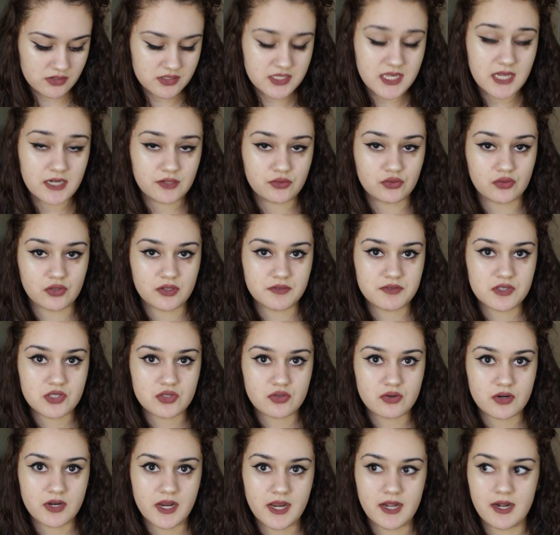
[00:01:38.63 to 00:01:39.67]
at a thrift
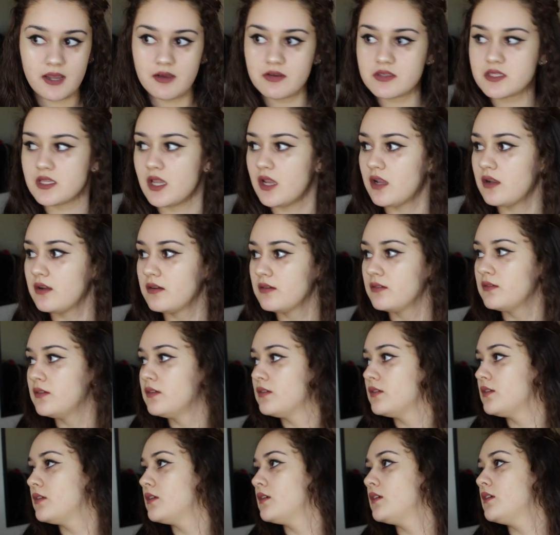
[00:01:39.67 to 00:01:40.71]
store, and I was like,
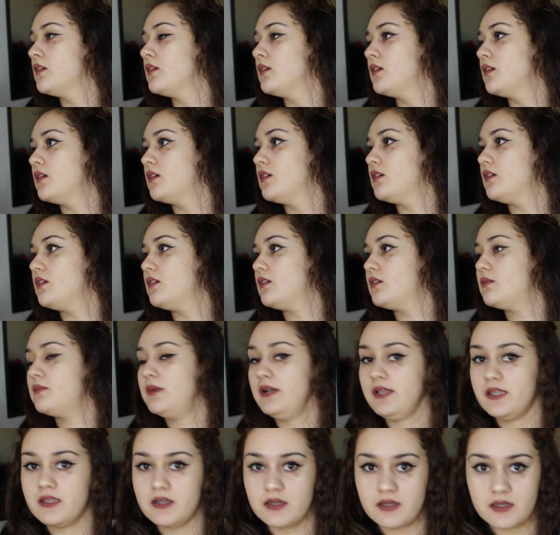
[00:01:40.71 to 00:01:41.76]
oh
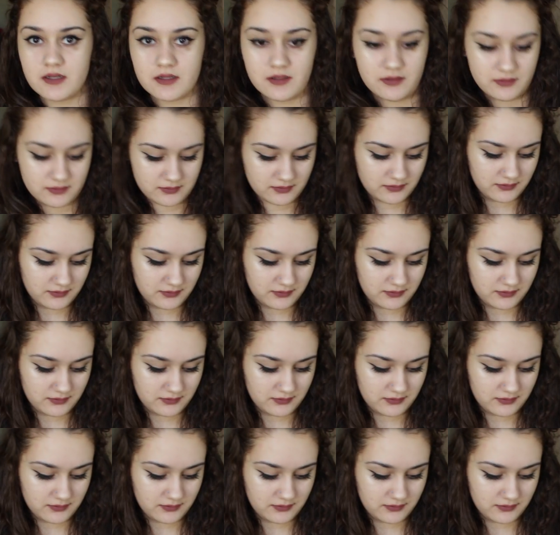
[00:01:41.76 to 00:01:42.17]
my god.